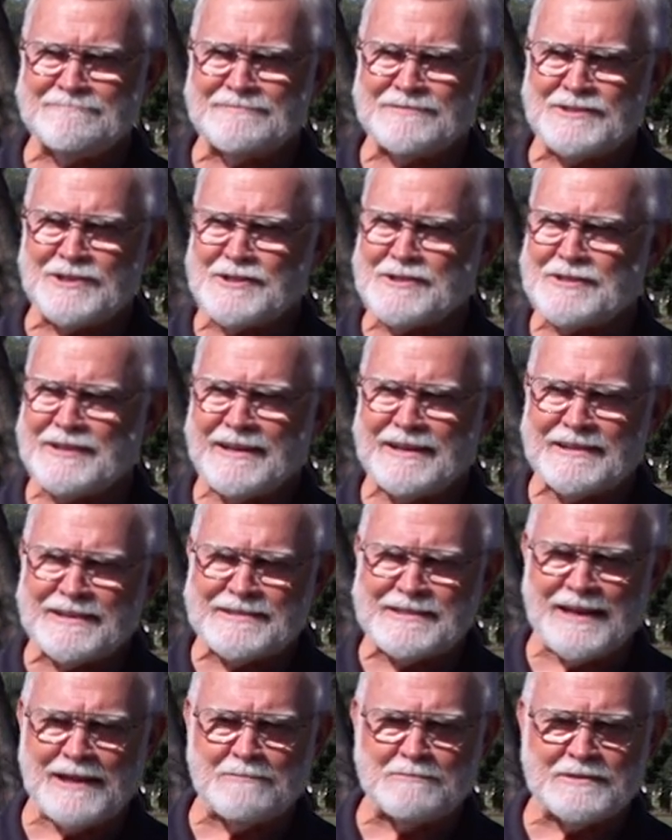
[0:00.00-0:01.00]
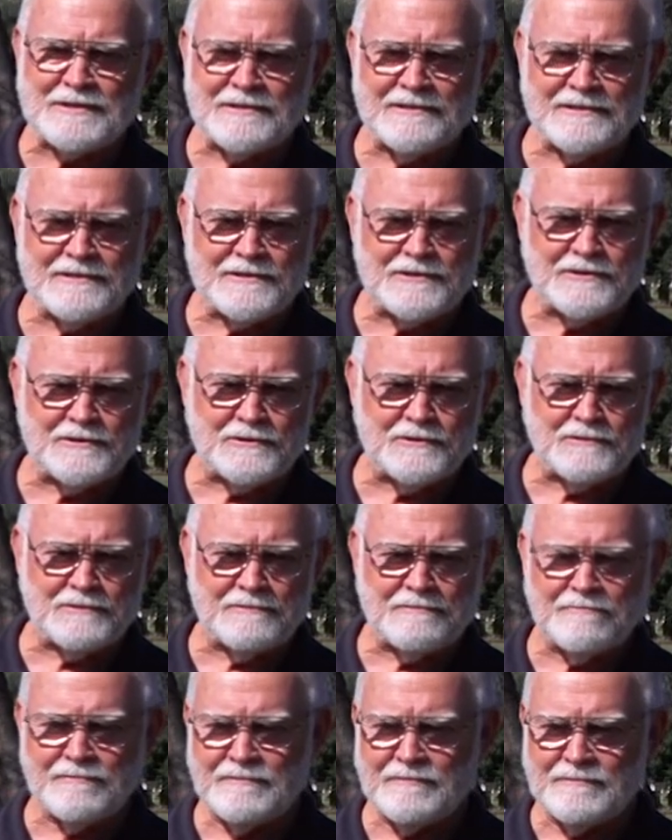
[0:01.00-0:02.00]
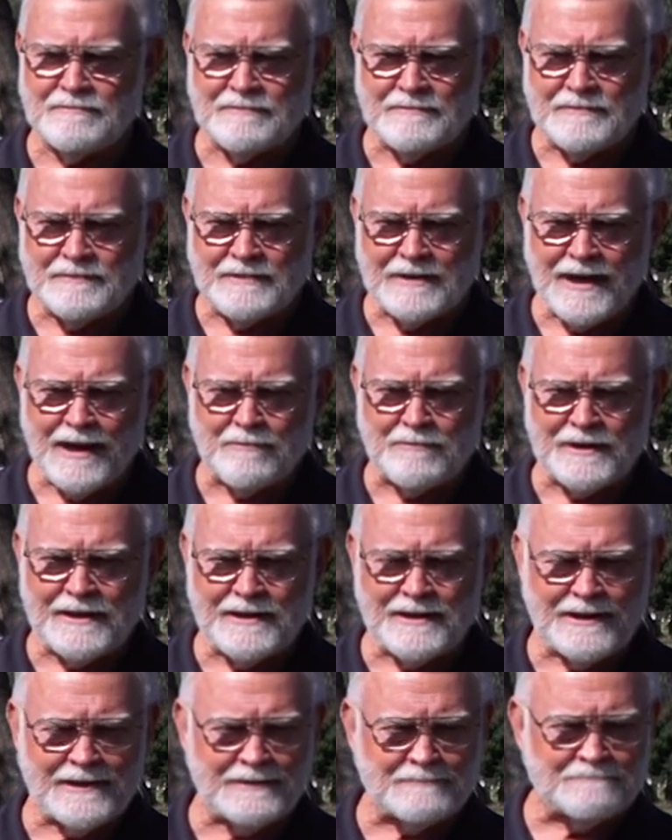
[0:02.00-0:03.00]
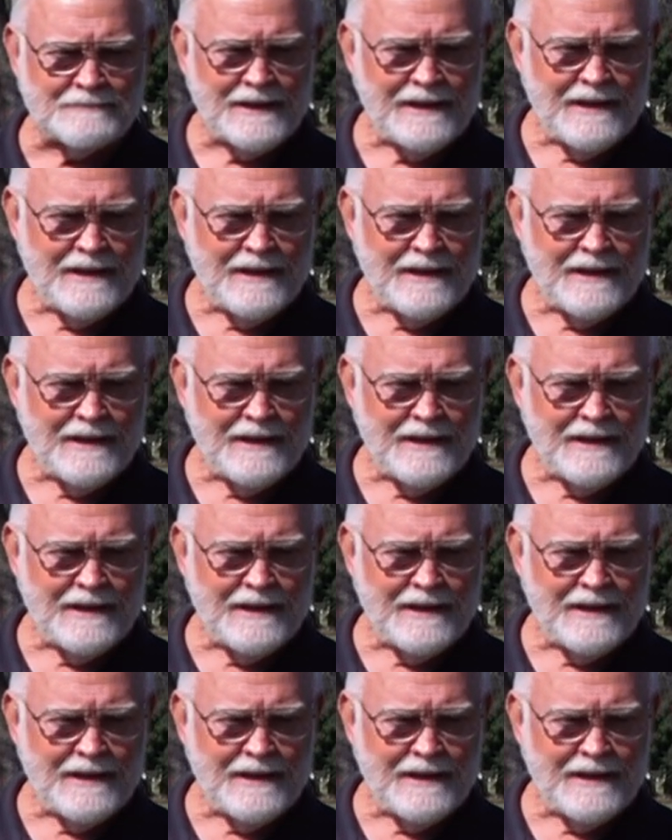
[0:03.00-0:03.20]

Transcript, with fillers: just in an attempt to not be, uh,